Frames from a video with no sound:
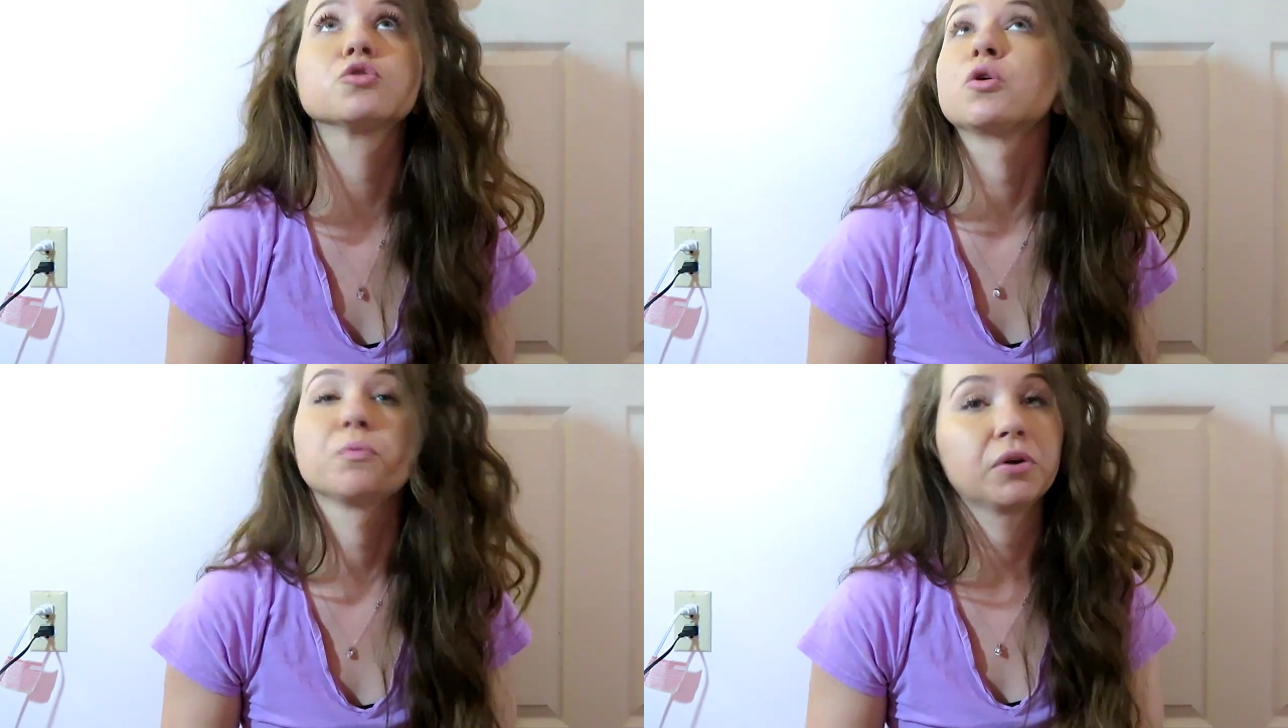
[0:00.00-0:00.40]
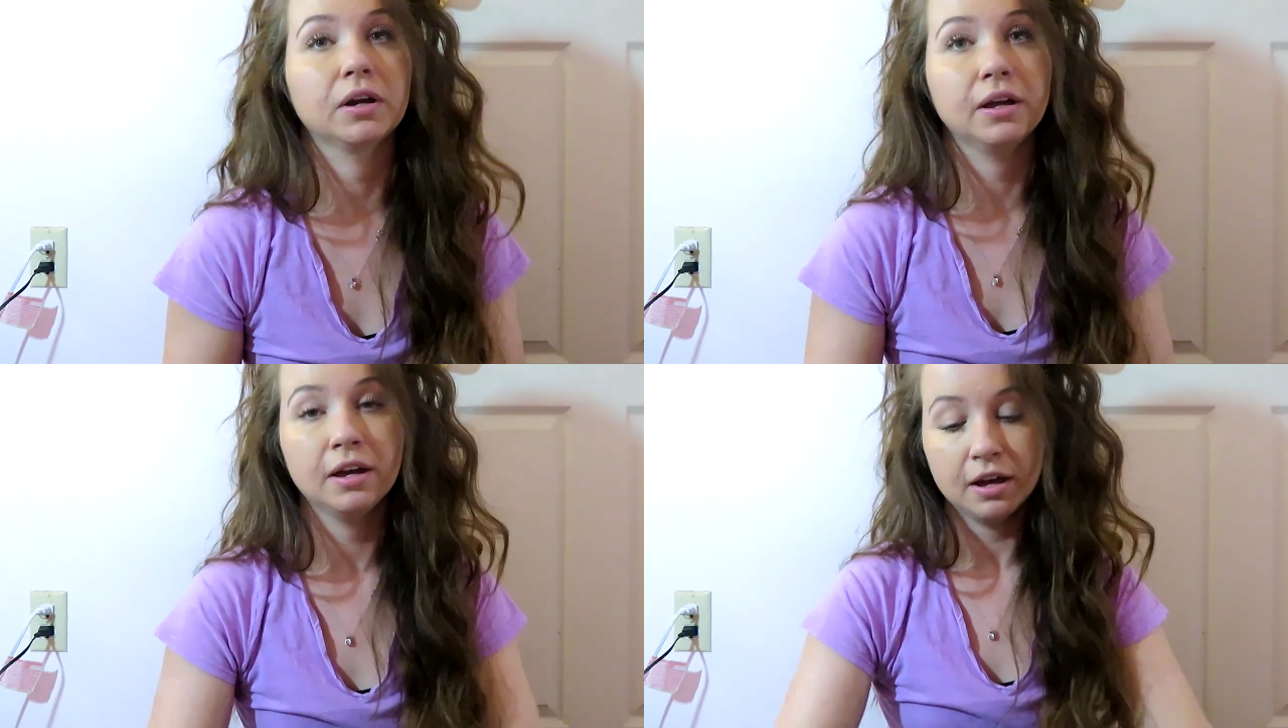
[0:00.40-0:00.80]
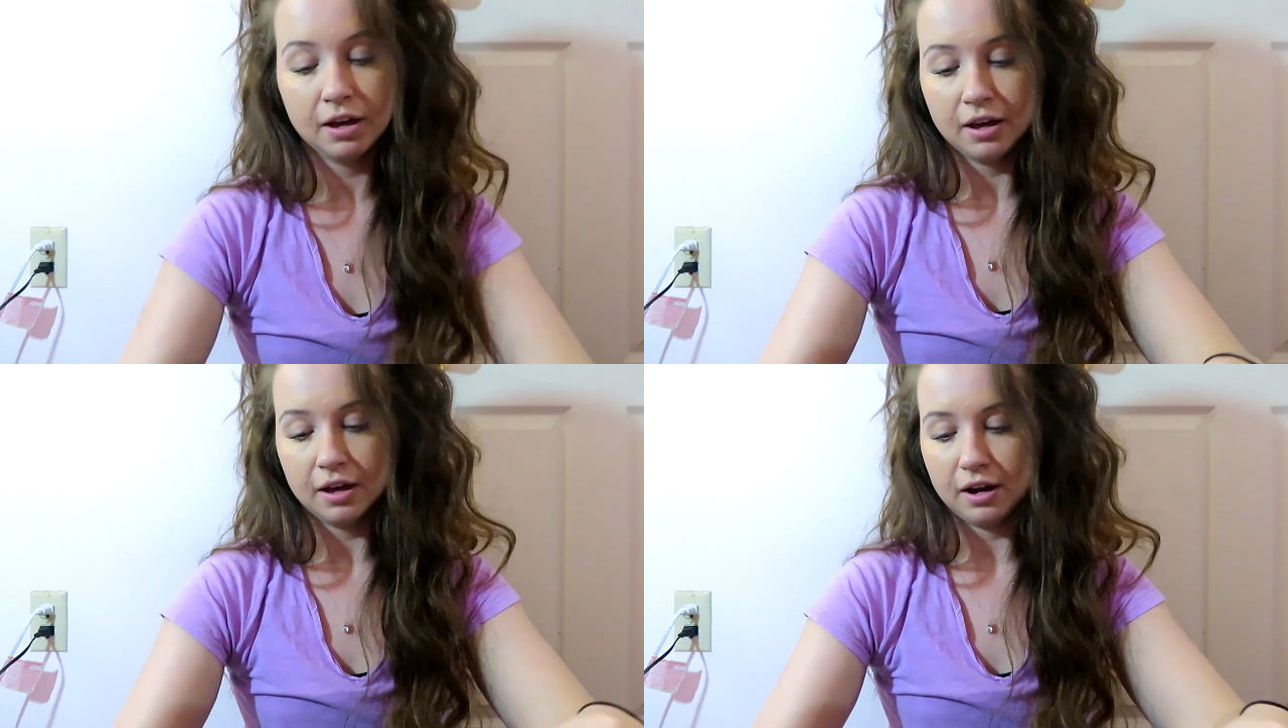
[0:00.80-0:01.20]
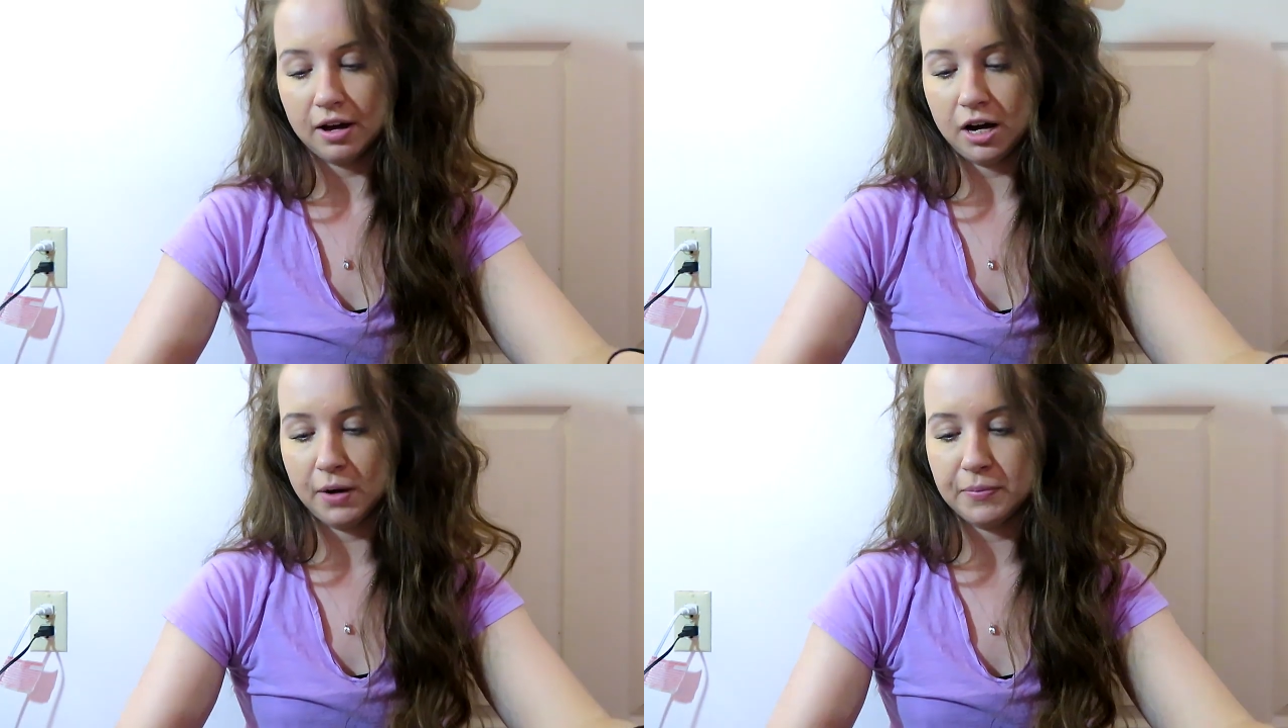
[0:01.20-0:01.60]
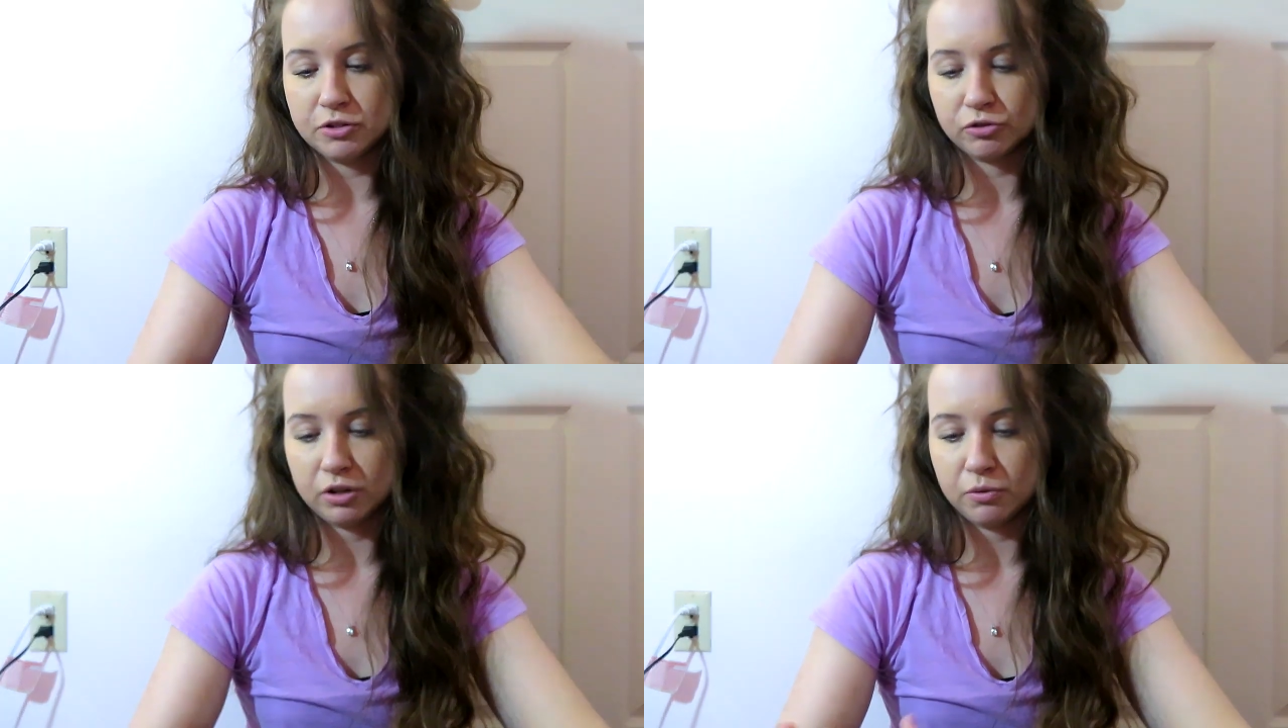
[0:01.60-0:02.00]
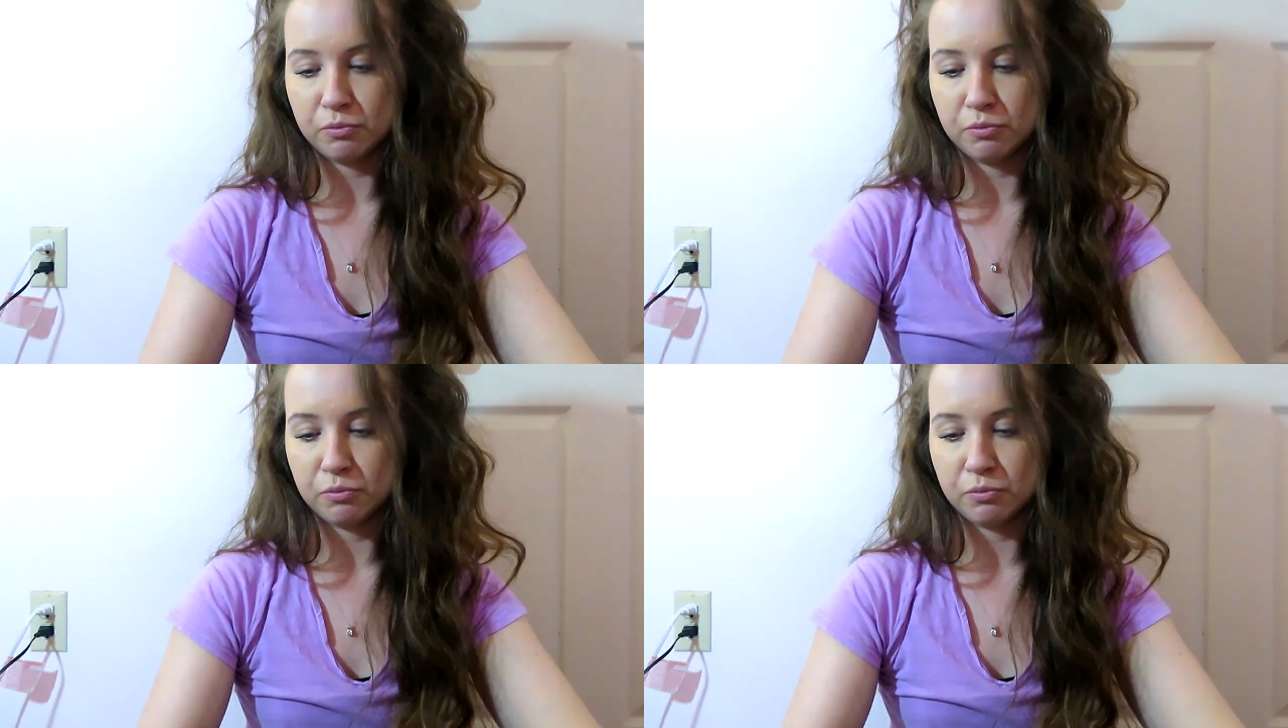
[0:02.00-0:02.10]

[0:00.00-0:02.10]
so pretty. Um, it's from the